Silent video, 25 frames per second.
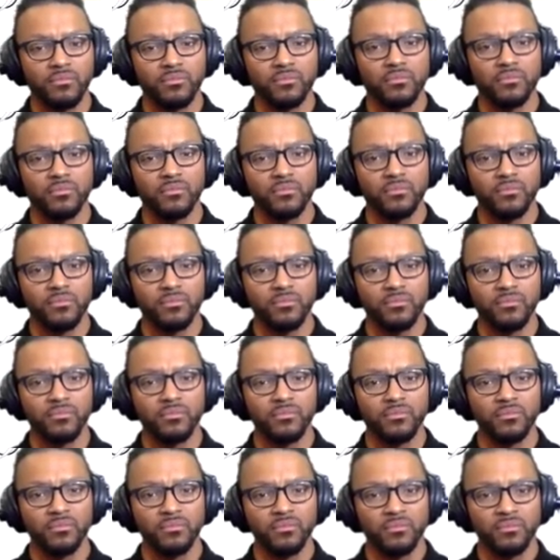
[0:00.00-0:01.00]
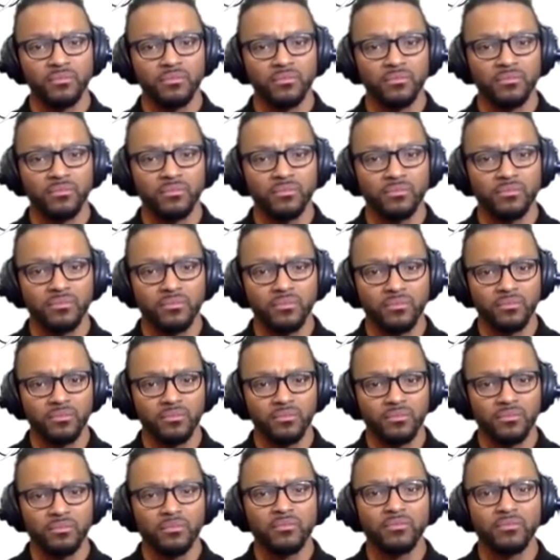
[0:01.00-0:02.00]

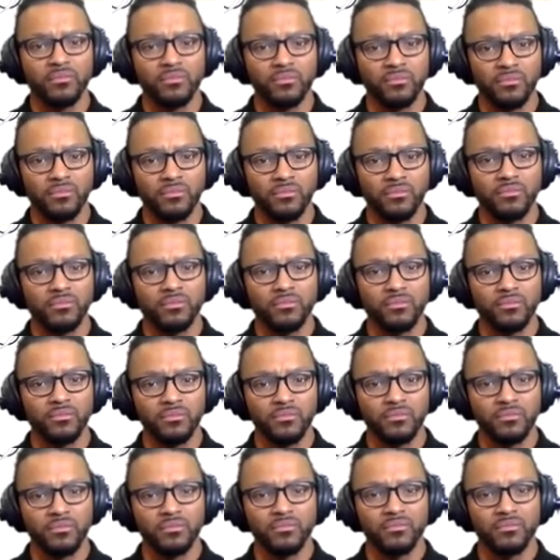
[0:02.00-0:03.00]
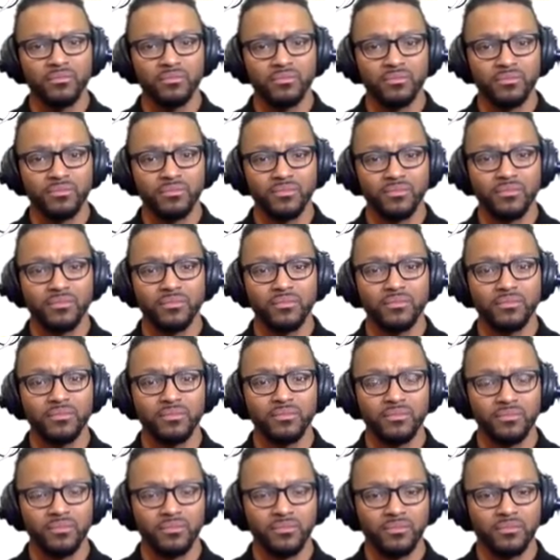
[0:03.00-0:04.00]

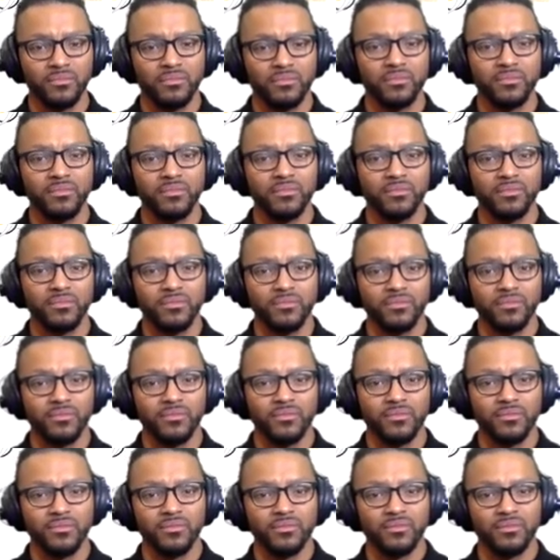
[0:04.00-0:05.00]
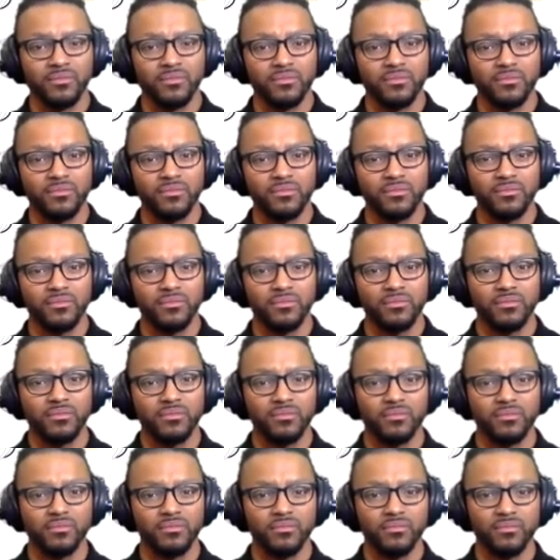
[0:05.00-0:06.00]

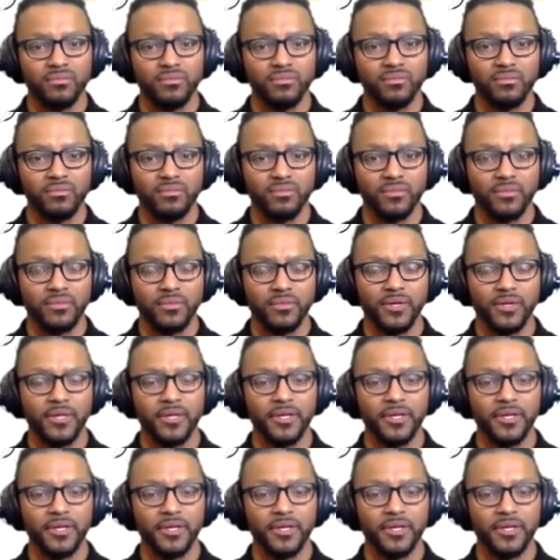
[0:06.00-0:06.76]
No words are spoken by the person on screen.